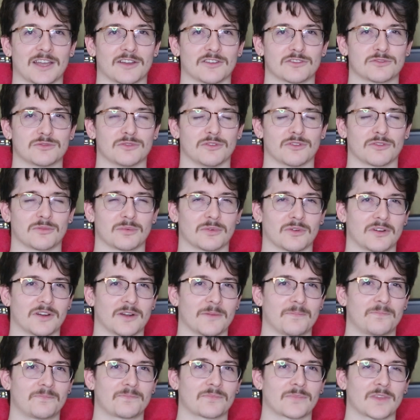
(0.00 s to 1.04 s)
Chaos Dwarves
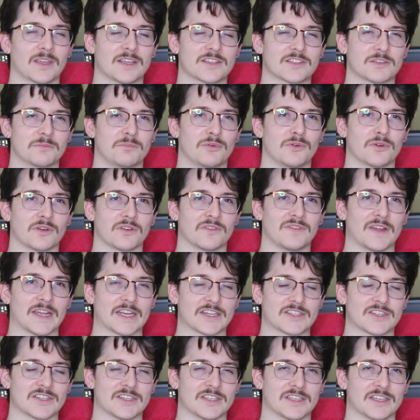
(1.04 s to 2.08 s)
were a supported
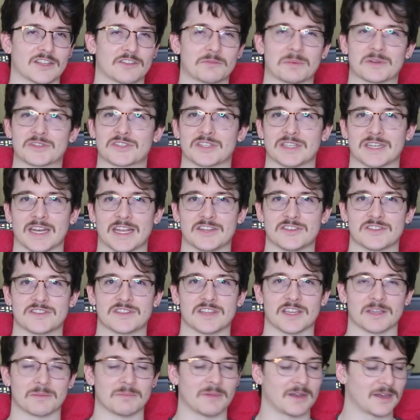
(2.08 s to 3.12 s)
faction, especially in Age of
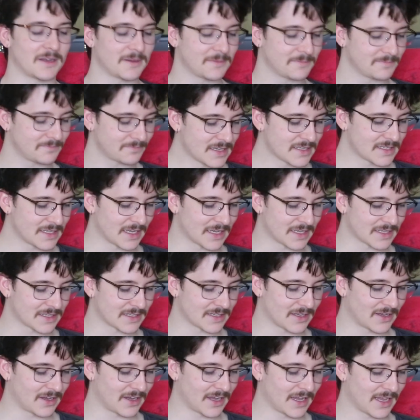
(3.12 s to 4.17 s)
Sigmar. So
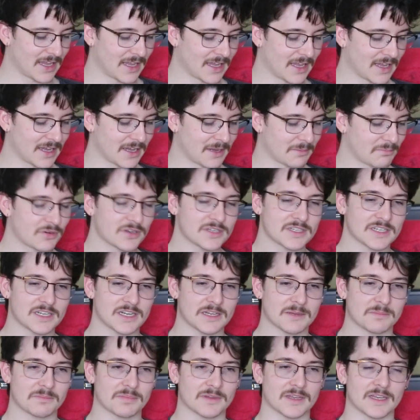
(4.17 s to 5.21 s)
yes, I
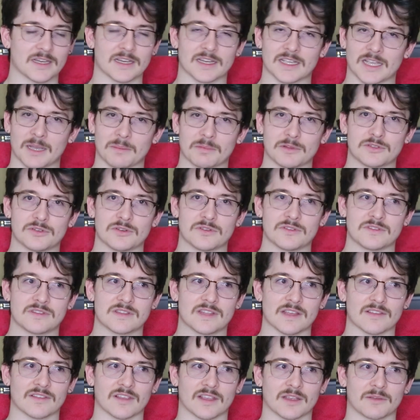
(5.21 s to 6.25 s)
printed up a couple of
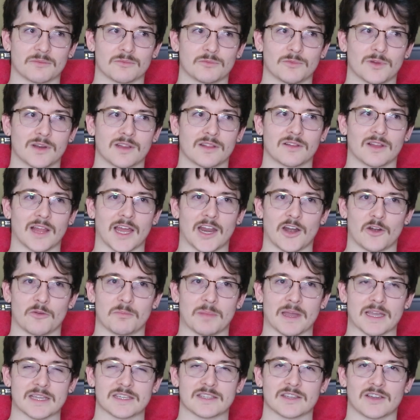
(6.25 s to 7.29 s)
dudes. There's like one little
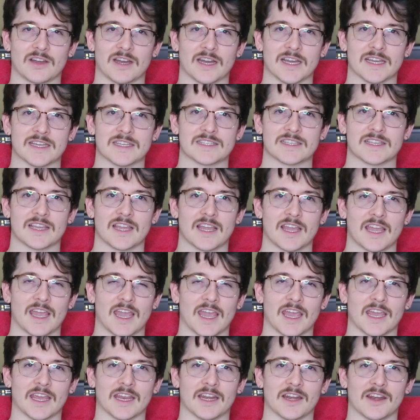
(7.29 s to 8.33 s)
Arabesque guys,
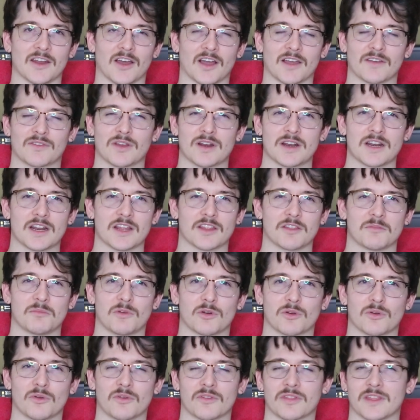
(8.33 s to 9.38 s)
and I've got another
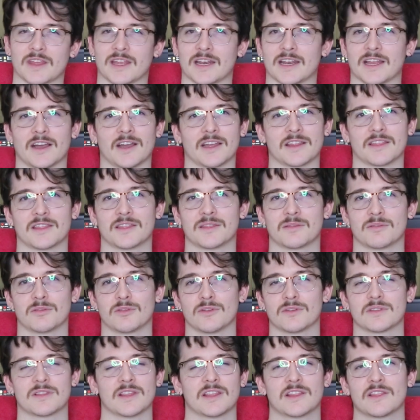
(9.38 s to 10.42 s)
model that
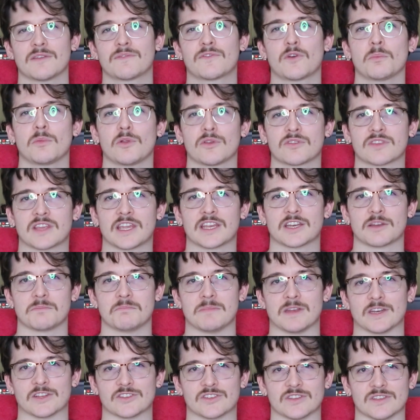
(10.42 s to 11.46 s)
they're from Lost
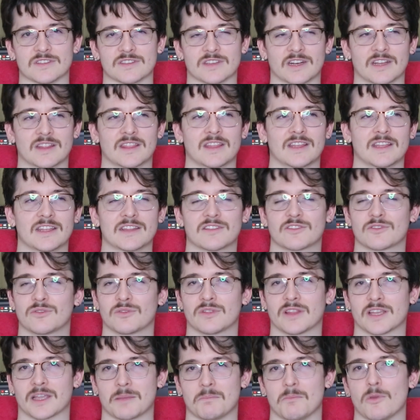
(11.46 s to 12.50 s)
Kingdom Miniatures, and I think it's
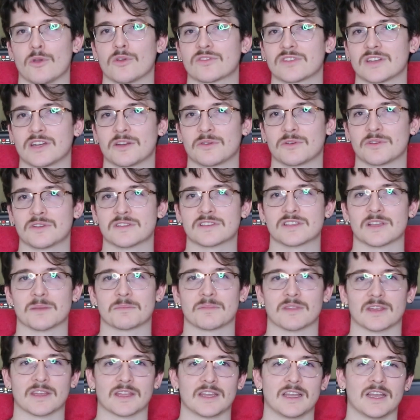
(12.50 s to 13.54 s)
called like a mercenary or
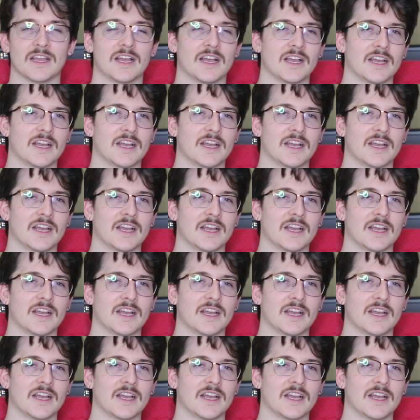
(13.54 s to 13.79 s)
something.